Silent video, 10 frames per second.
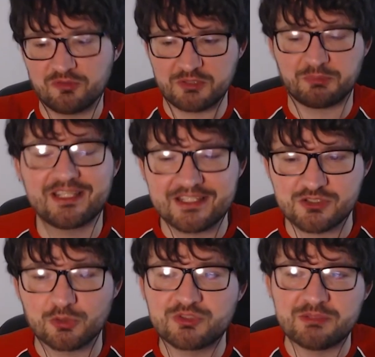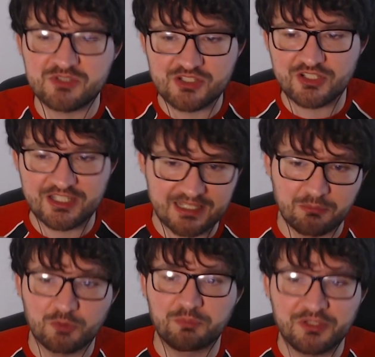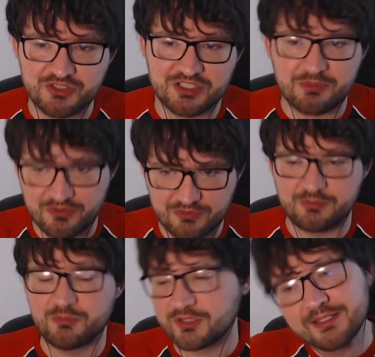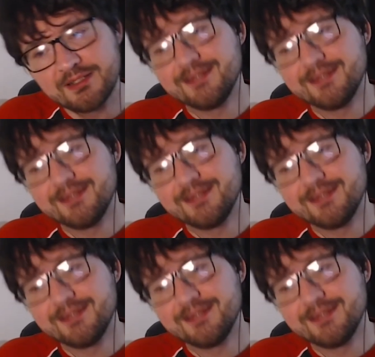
if you apply that to all teams, then you're going to get more players coming through more.